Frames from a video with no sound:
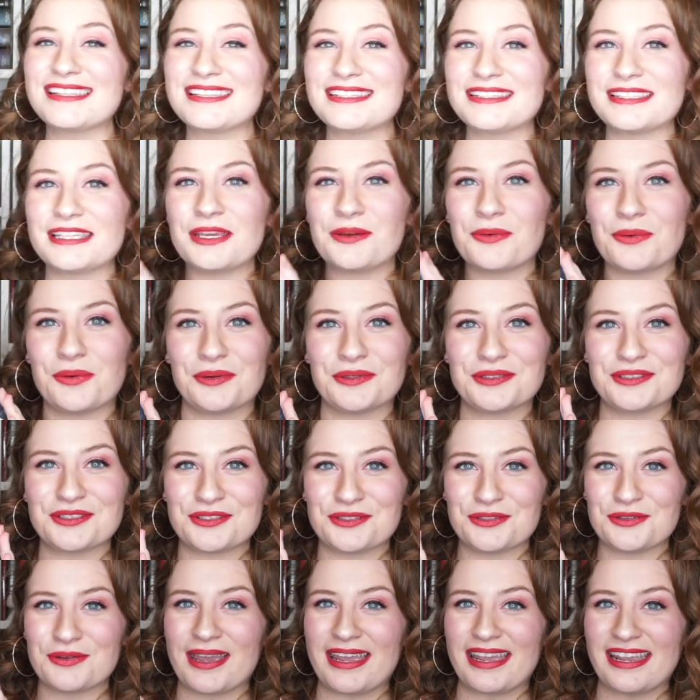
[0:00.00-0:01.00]
the sequel
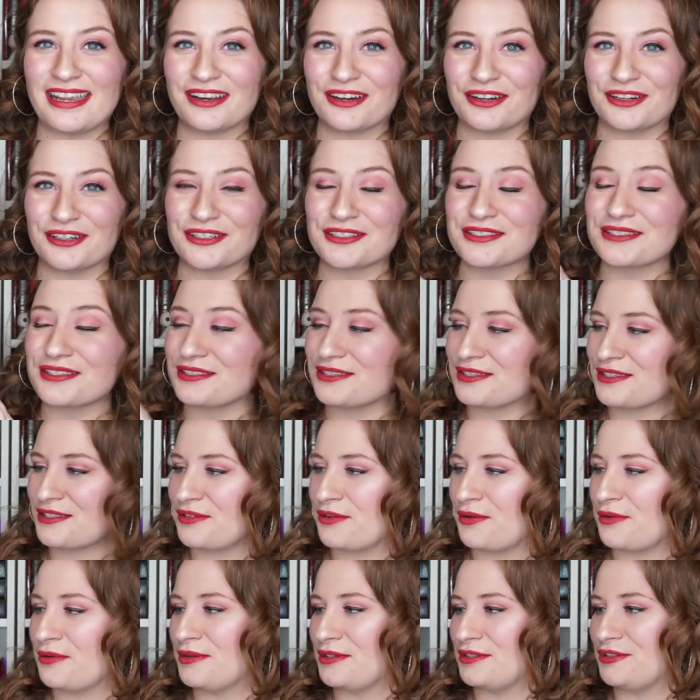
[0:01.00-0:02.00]
to A Curse
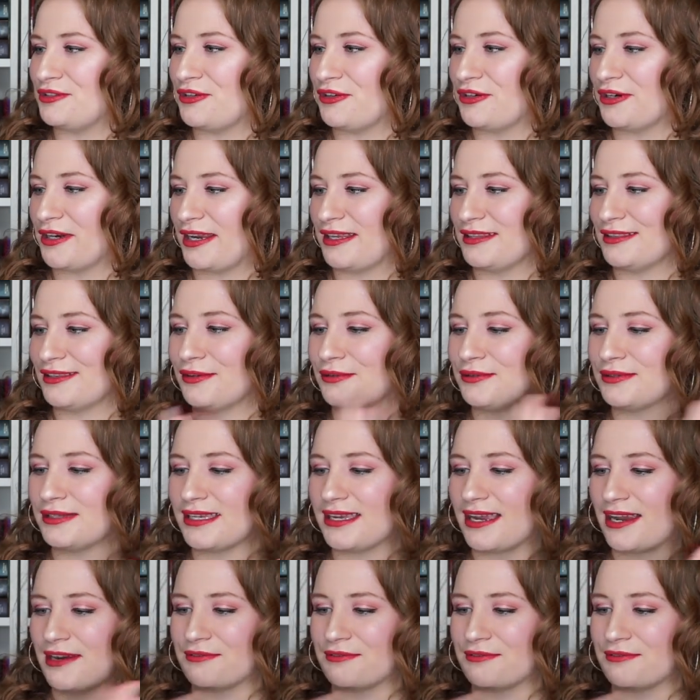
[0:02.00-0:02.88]
So Dark and Lonely.